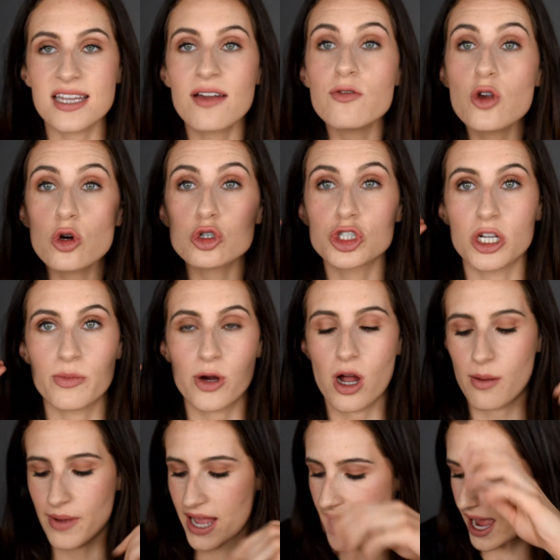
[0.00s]
I have no shimmer
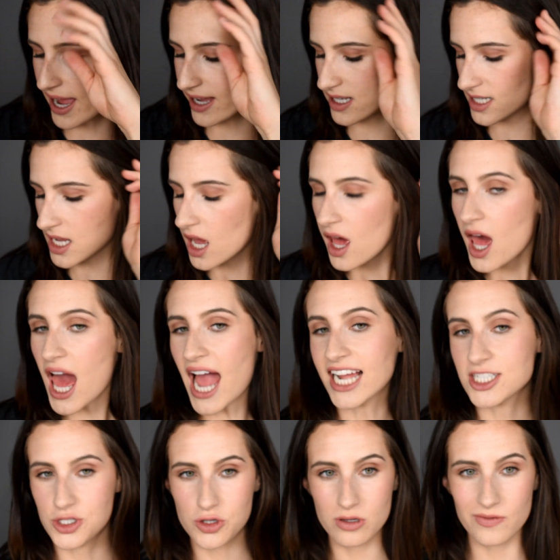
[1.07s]
on my eyes,
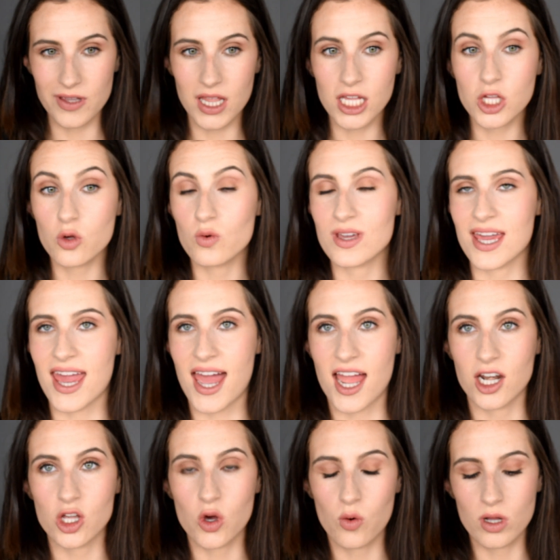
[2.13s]
I do feel like you
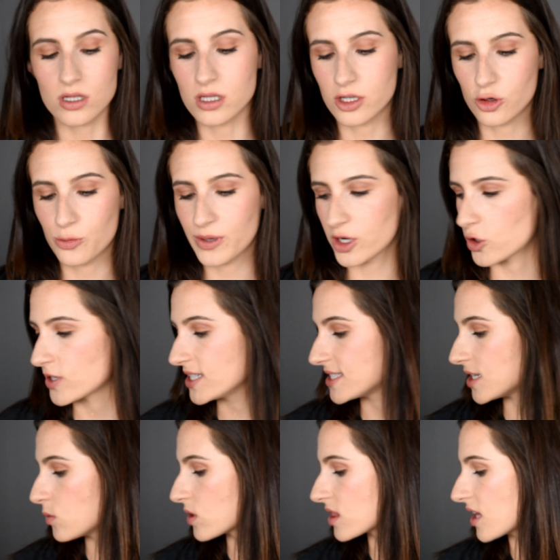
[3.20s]
can go a little bit
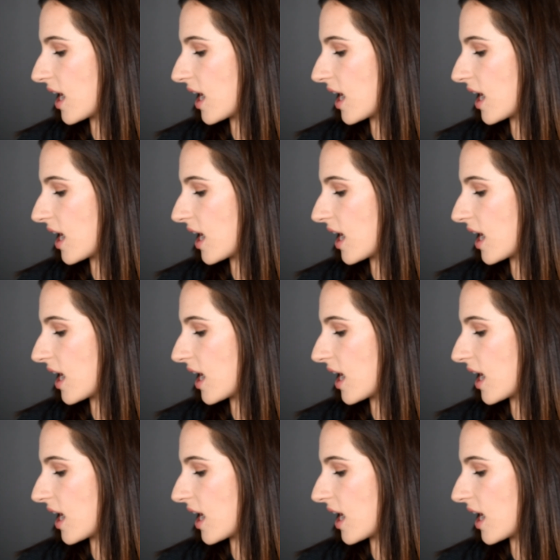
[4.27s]
crazy with the